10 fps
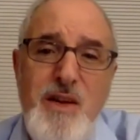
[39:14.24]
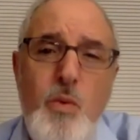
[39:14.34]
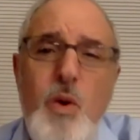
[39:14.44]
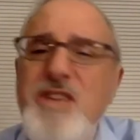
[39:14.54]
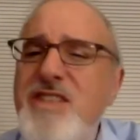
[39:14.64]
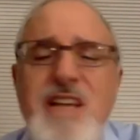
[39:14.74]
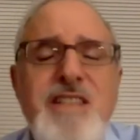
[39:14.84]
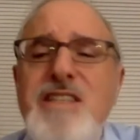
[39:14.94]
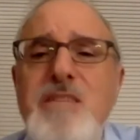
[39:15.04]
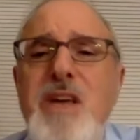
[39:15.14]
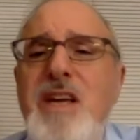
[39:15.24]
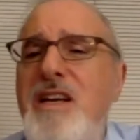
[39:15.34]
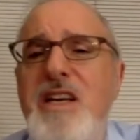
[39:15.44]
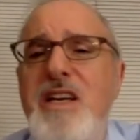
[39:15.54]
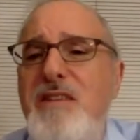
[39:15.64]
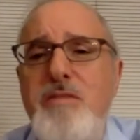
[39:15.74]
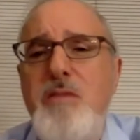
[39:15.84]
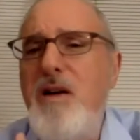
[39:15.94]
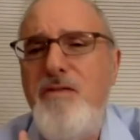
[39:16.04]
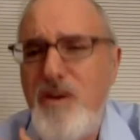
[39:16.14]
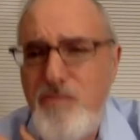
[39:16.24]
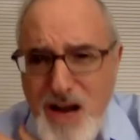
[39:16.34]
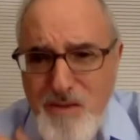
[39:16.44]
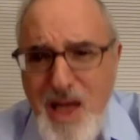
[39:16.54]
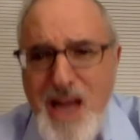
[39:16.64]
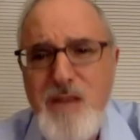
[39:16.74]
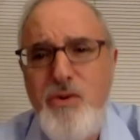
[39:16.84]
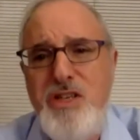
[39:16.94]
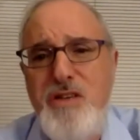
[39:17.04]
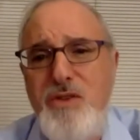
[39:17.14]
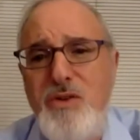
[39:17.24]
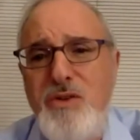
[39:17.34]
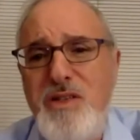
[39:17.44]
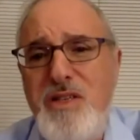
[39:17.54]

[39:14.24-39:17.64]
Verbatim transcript: What sense does it make from a, from a pragmatic point of view?